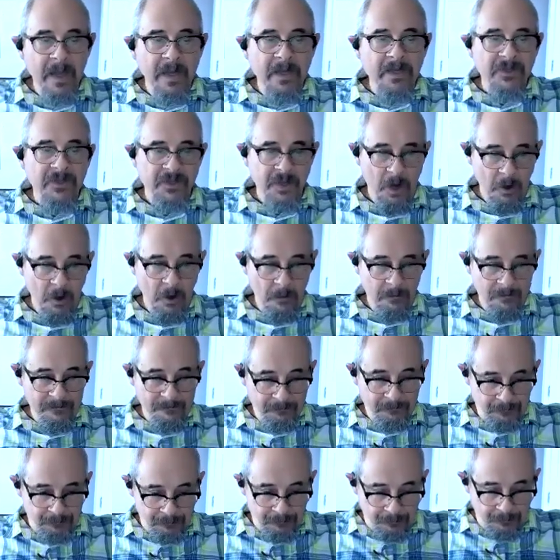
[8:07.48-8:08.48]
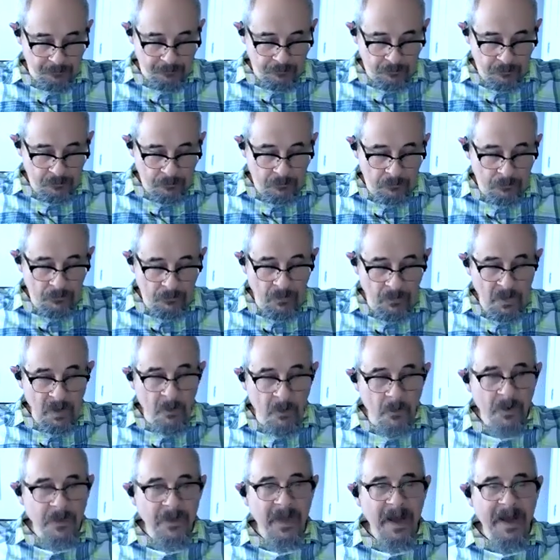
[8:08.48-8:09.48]
So,
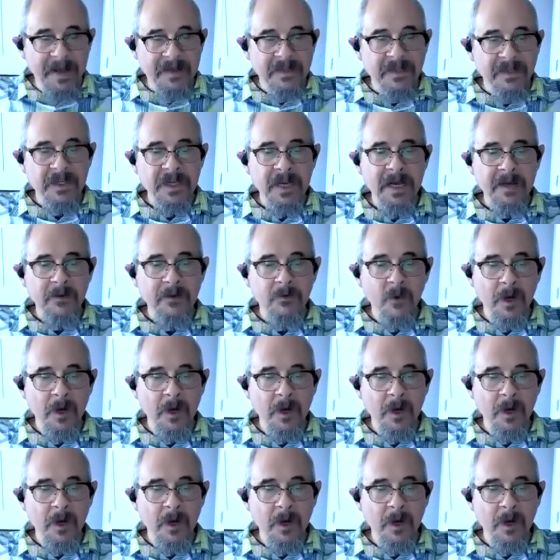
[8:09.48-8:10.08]
with that said,